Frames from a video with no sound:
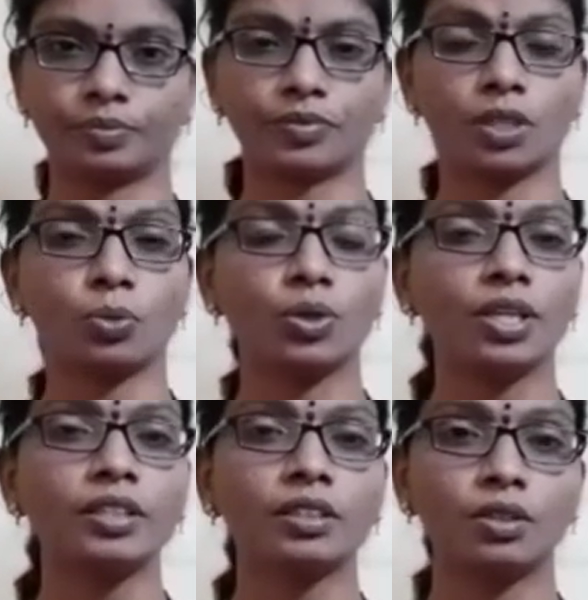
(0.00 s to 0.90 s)
The
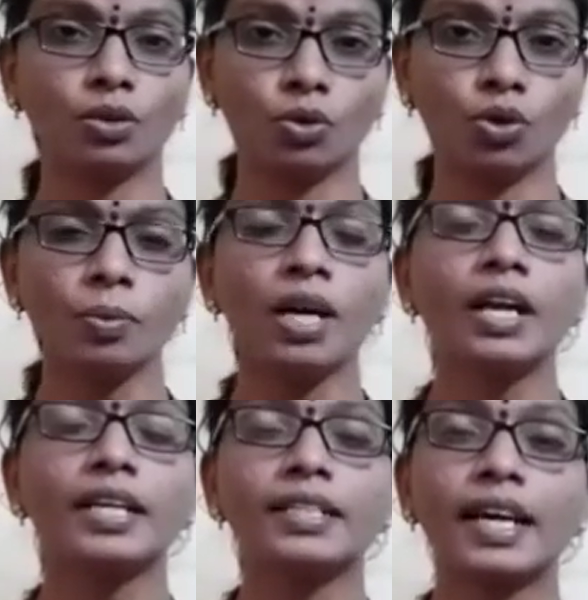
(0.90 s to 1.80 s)
word globe,
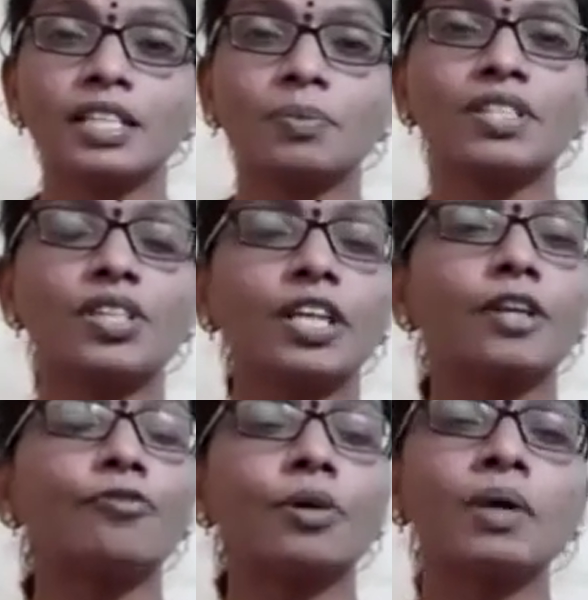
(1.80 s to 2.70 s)
it has been taken
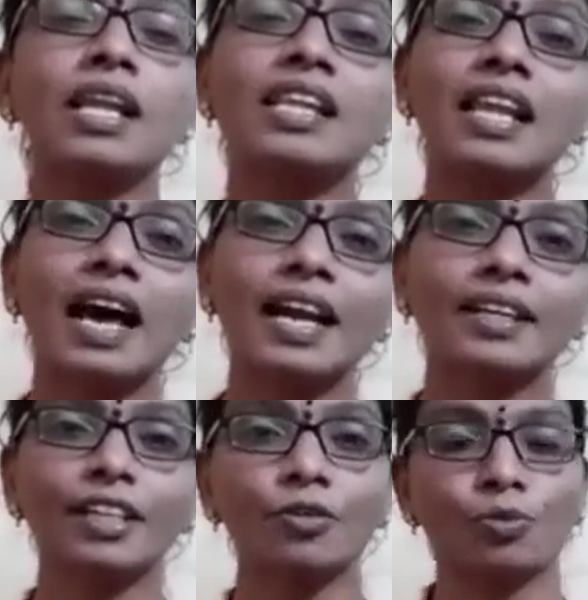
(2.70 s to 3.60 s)
from a
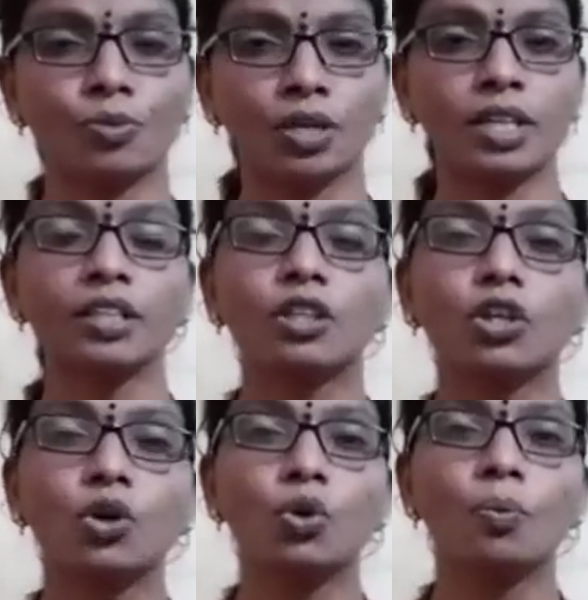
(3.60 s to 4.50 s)
Latin word
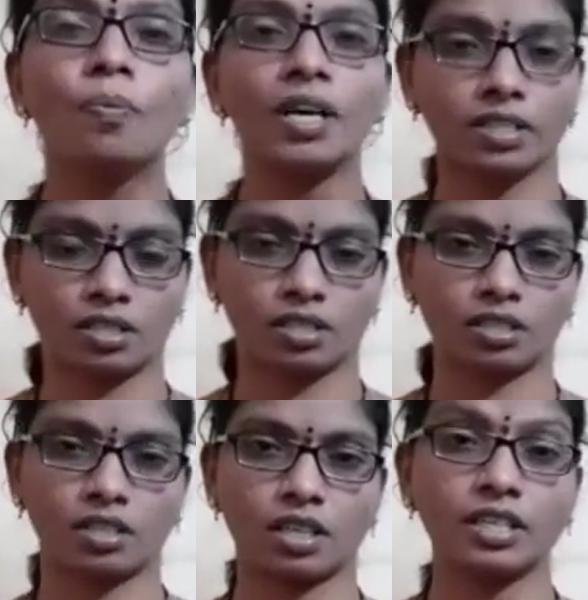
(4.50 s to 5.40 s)
globus.
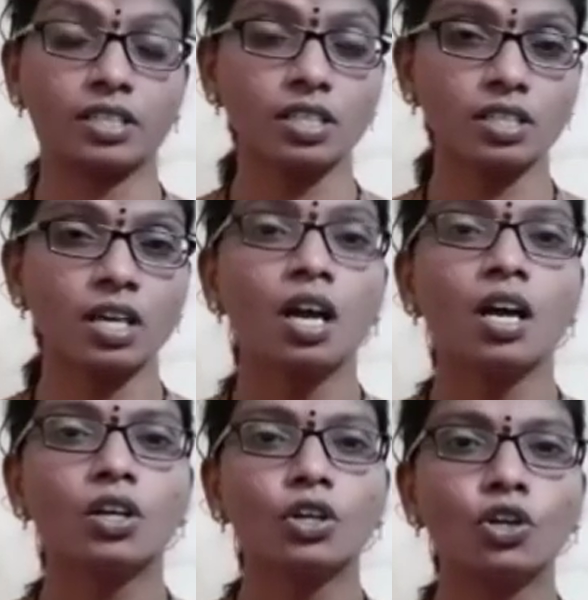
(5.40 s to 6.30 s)
It is
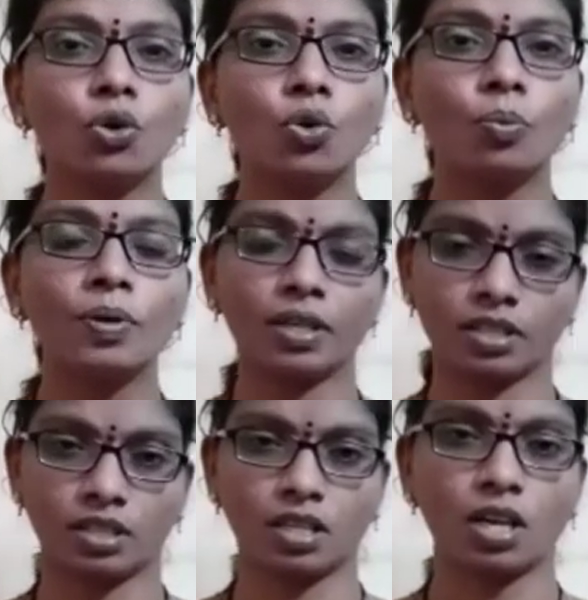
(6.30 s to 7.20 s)

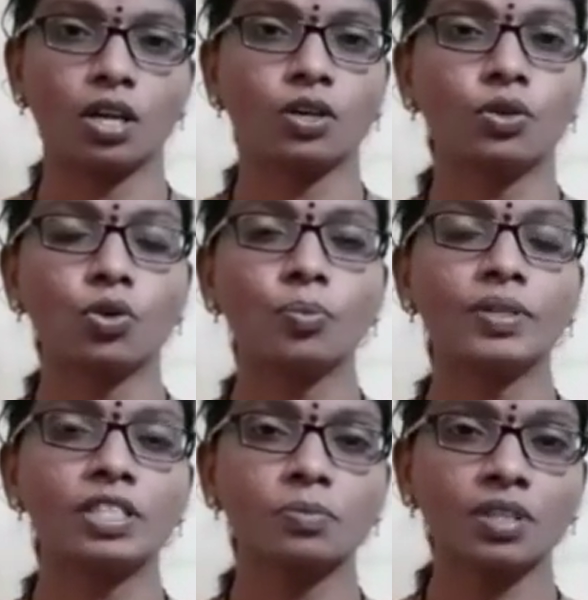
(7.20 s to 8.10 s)
globus.
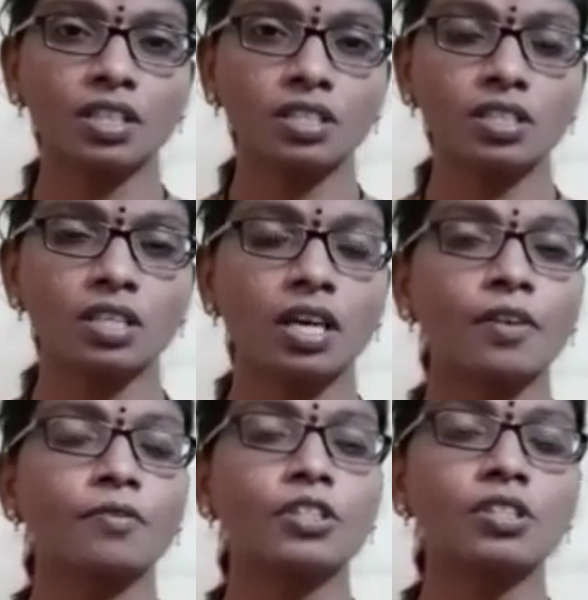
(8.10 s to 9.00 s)
Globus means,
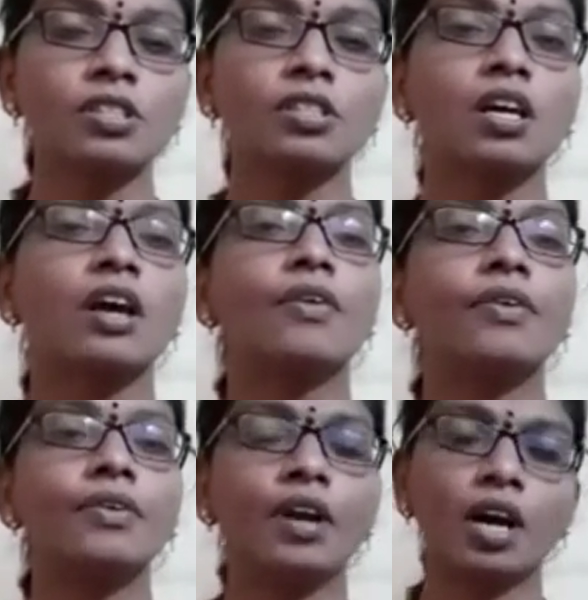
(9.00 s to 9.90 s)
which is
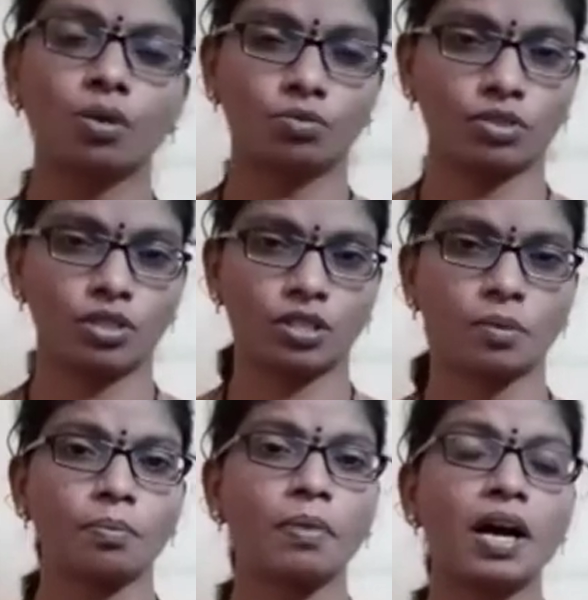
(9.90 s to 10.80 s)
round,
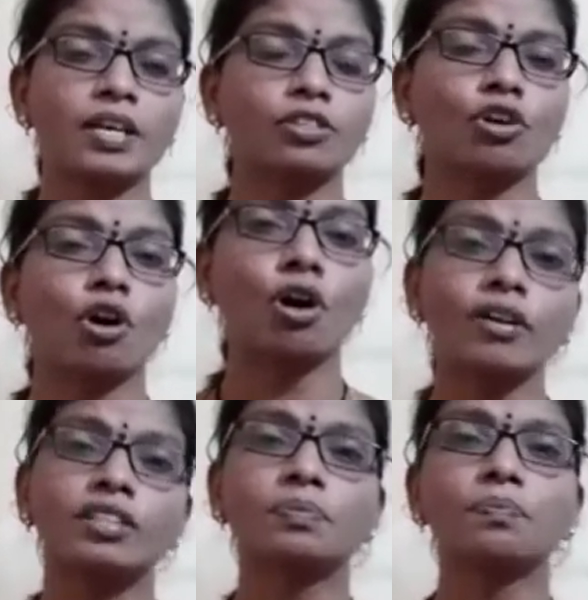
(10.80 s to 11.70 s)
mass or
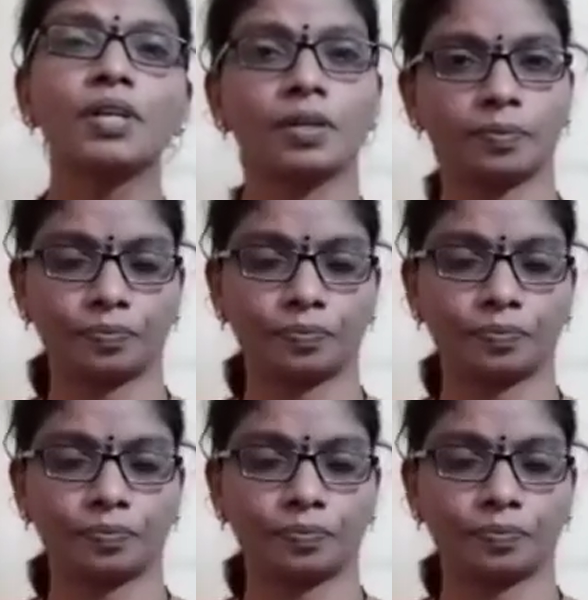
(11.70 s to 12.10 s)
sphere.